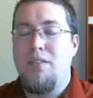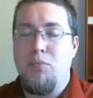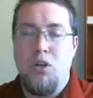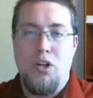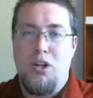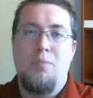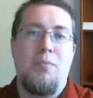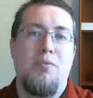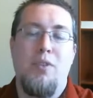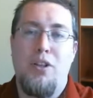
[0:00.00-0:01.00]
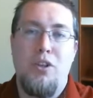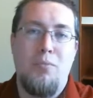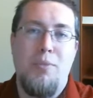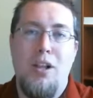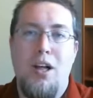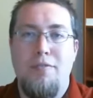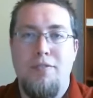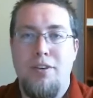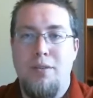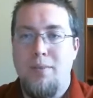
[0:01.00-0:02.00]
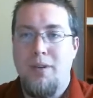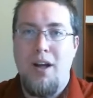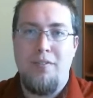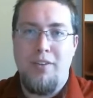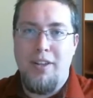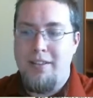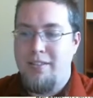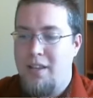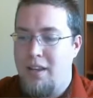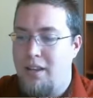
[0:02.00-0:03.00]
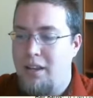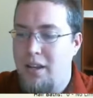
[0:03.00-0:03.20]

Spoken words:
I'm going to come in with a lowball offer less